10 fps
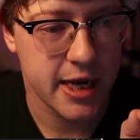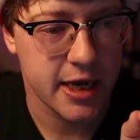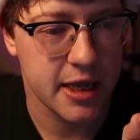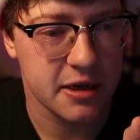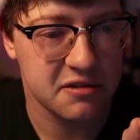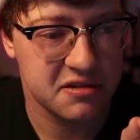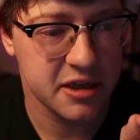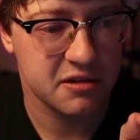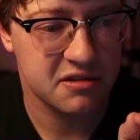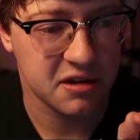eight eight
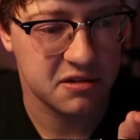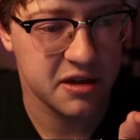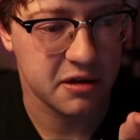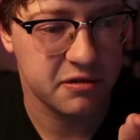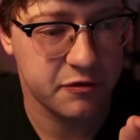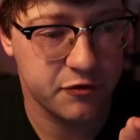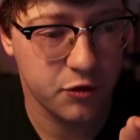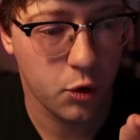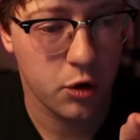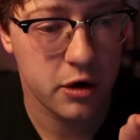six six six
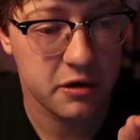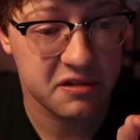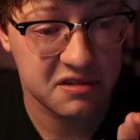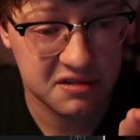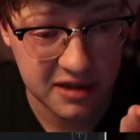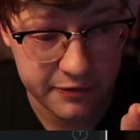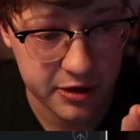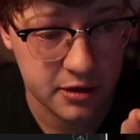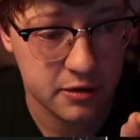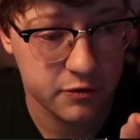four
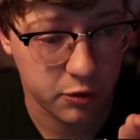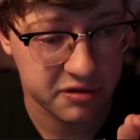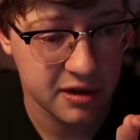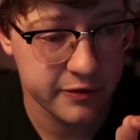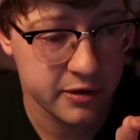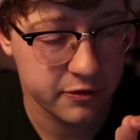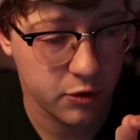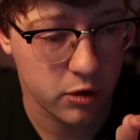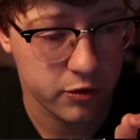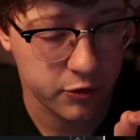seven four seven
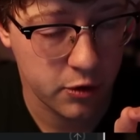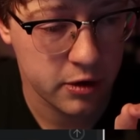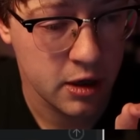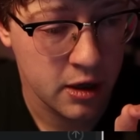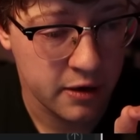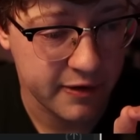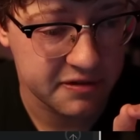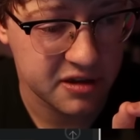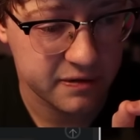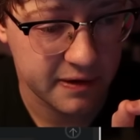four four four
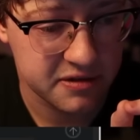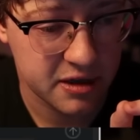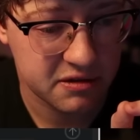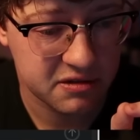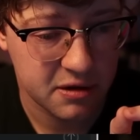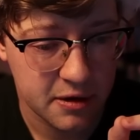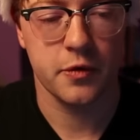five six five six.